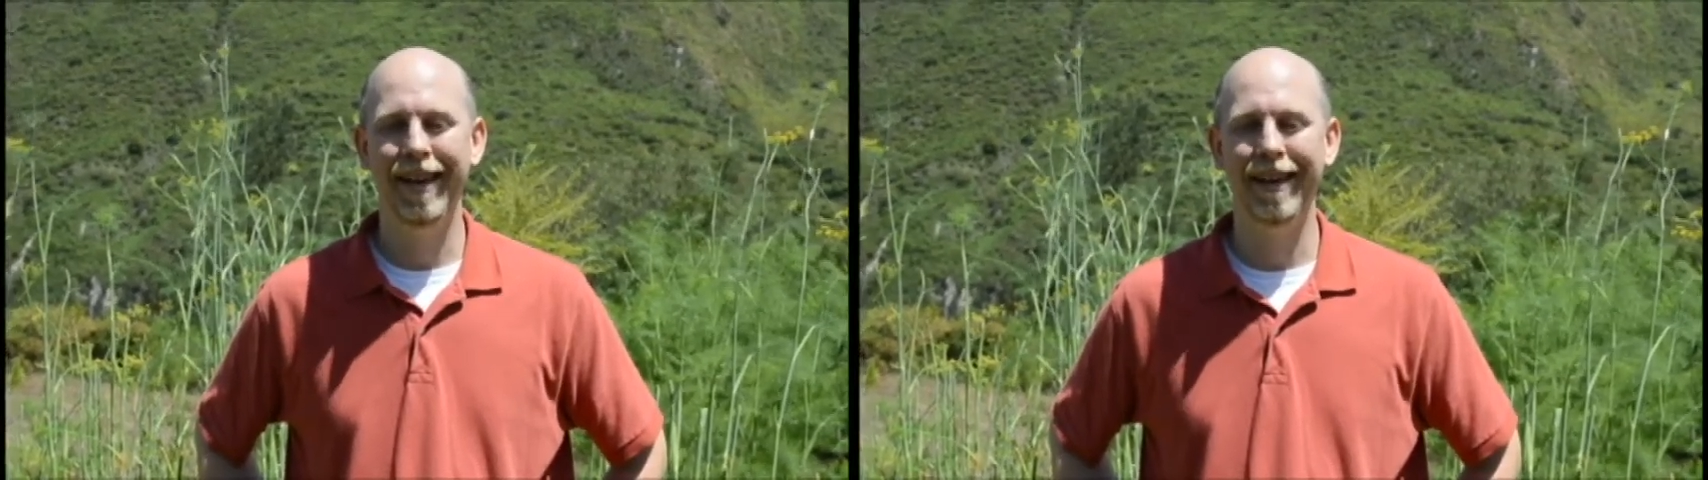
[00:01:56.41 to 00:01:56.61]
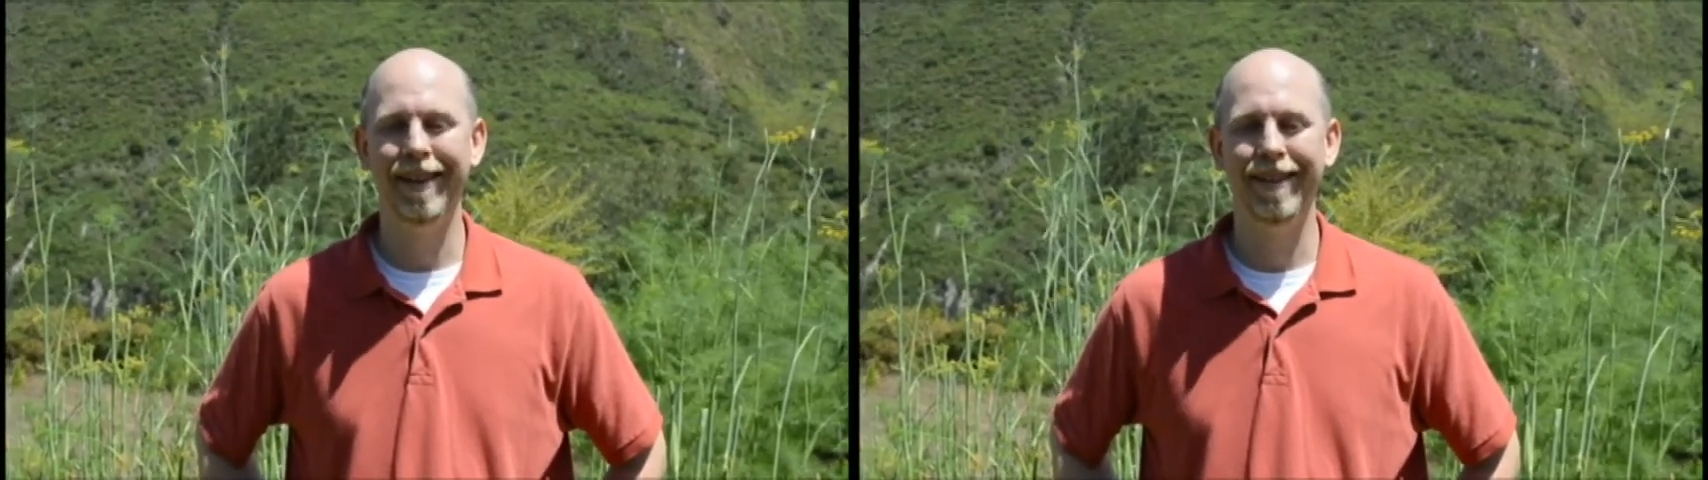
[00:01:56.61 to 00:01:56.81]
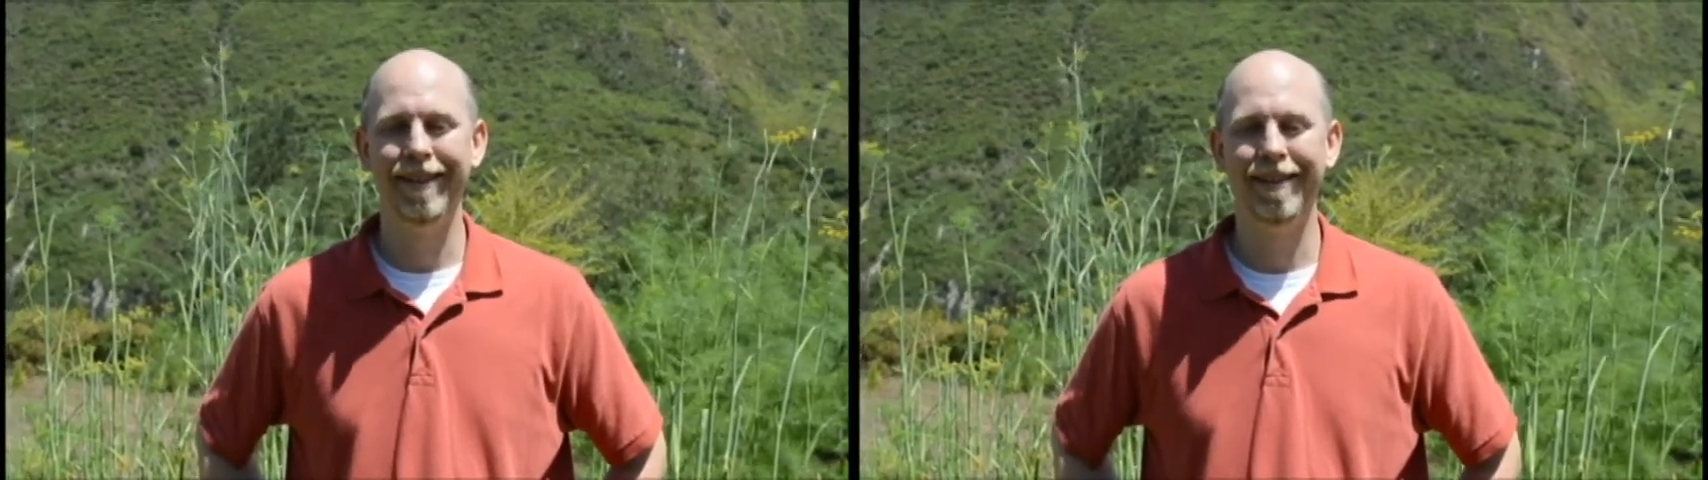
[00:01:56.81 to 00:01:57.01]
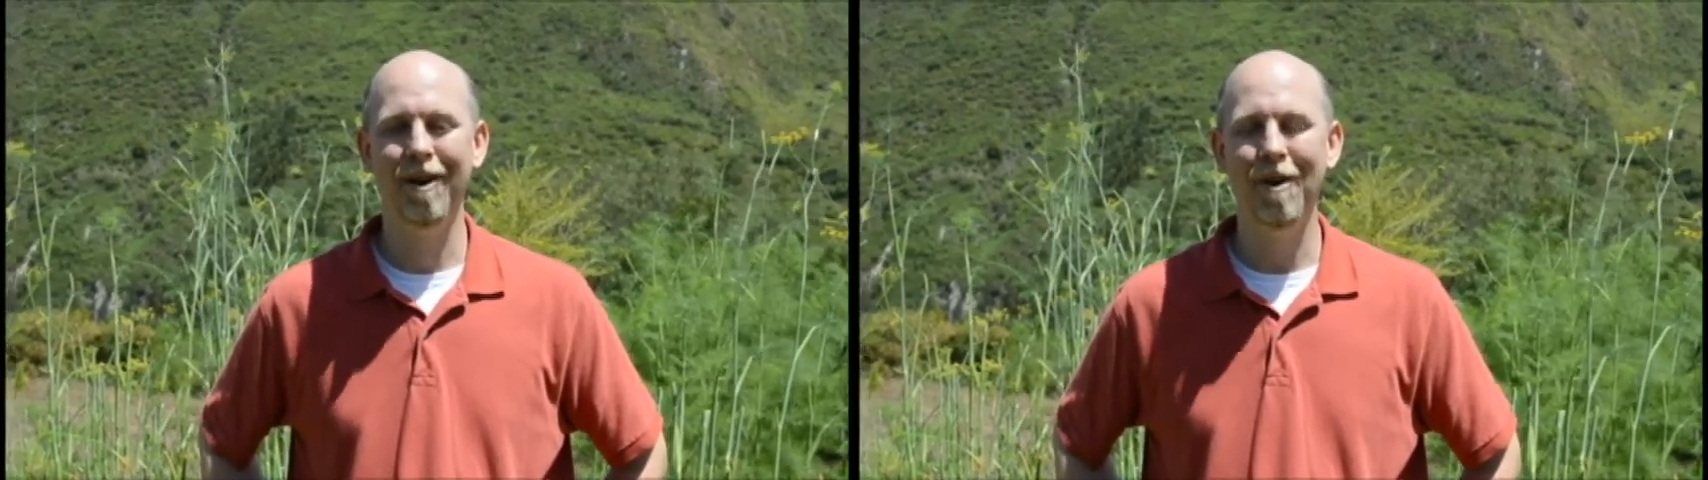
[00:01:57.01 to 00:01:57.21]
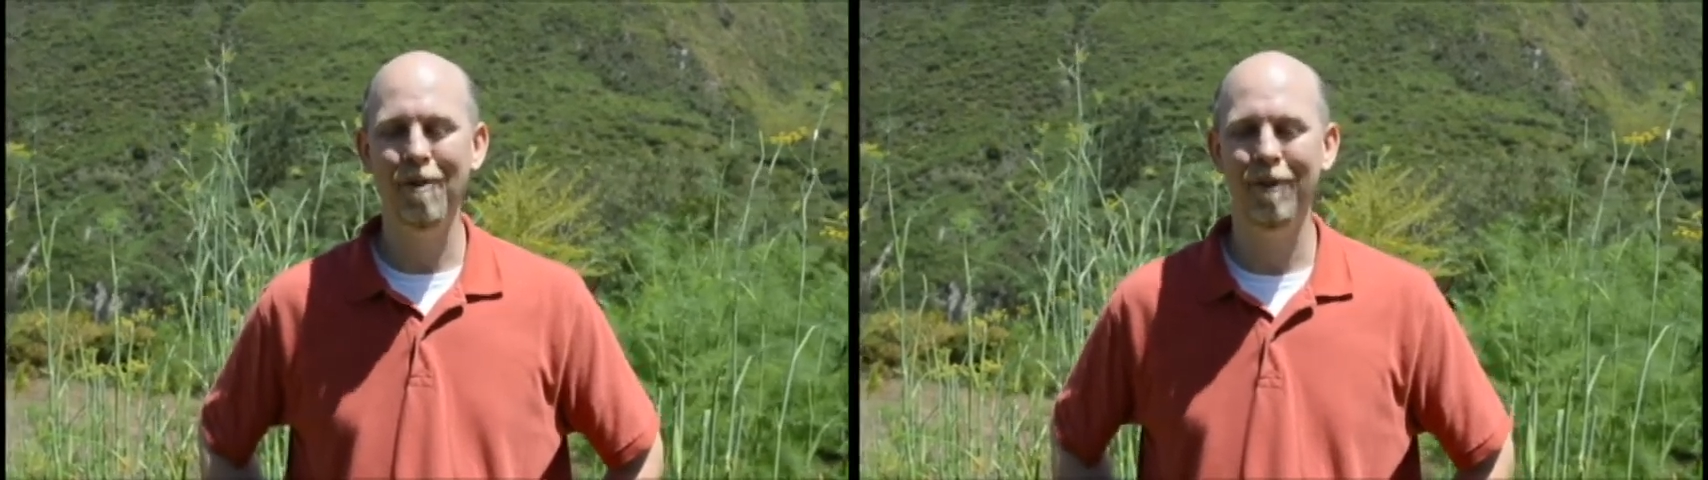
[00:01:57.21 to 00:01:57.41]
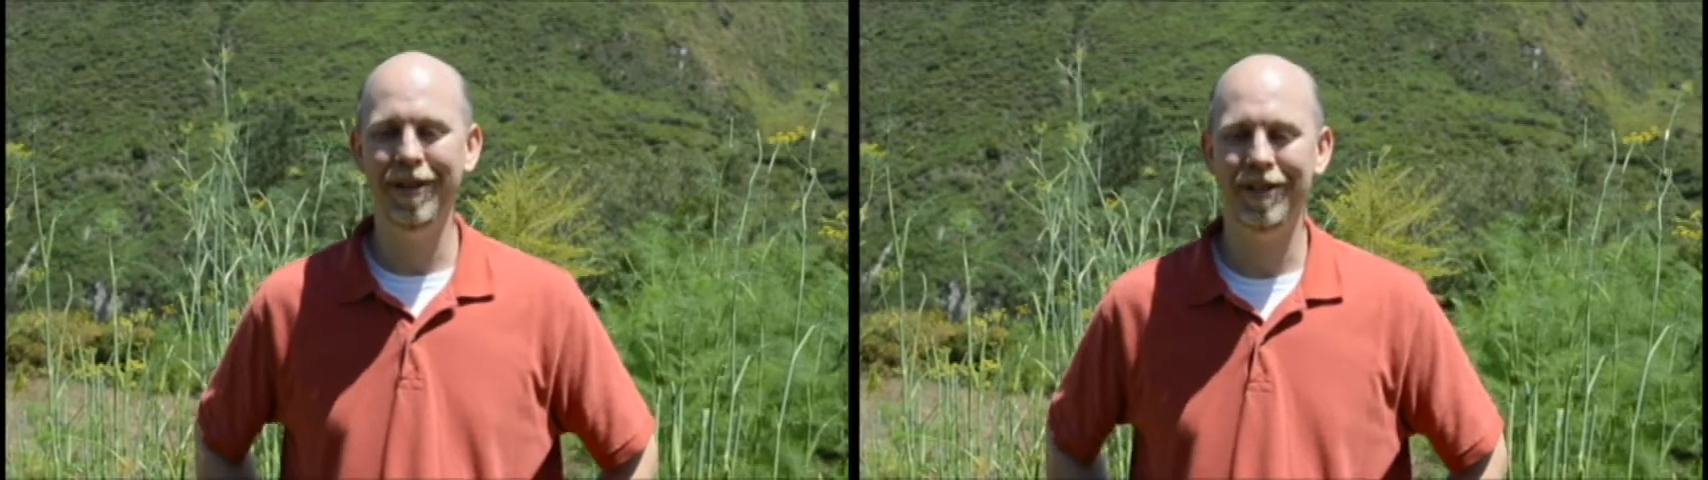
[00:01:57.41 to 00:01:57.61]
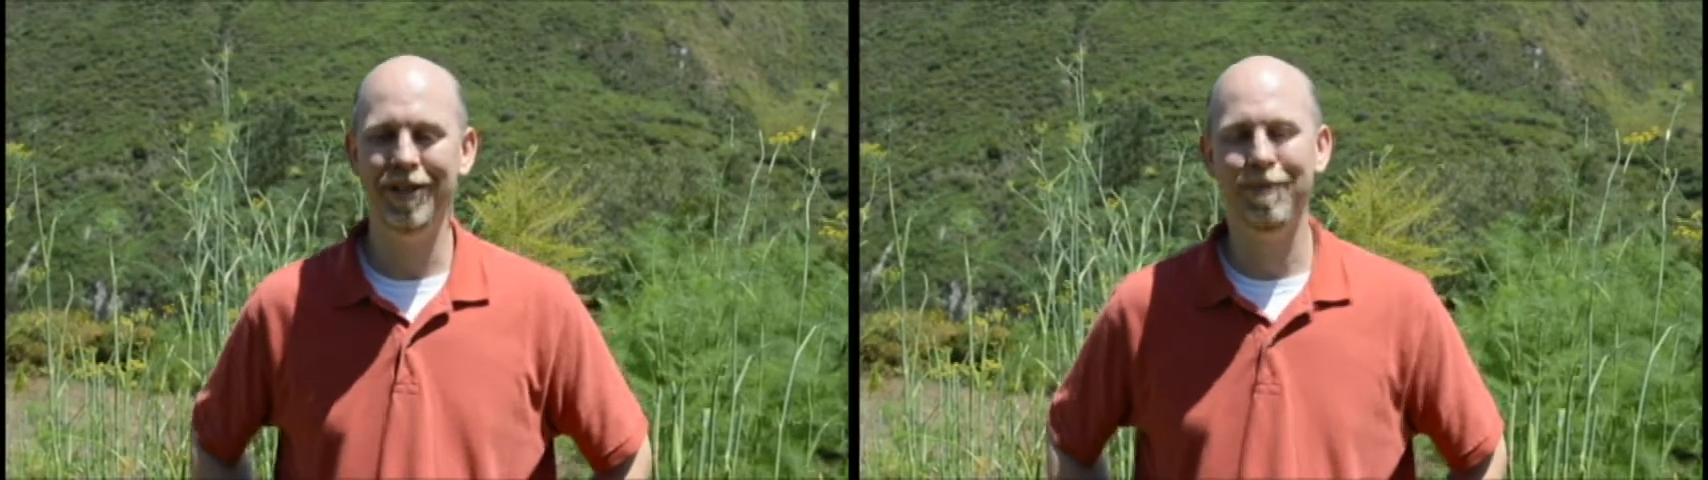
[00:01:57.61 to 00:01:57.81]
And the whole week she's